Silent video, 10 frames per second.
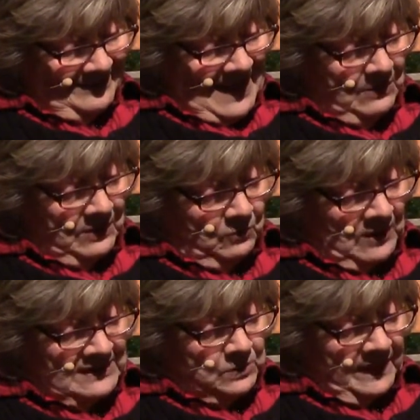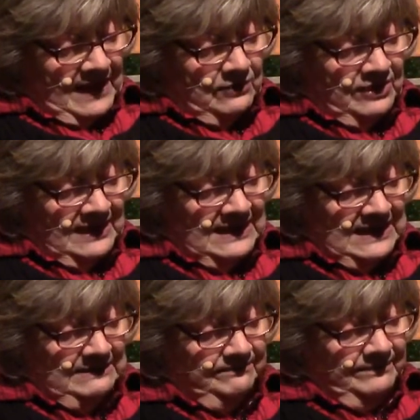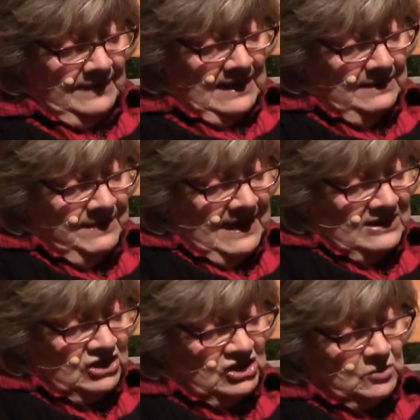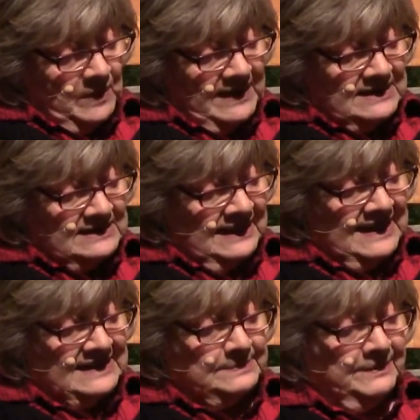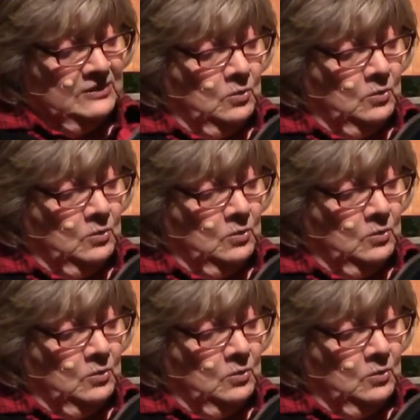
And once, without thinking, he began to swing his legs, but the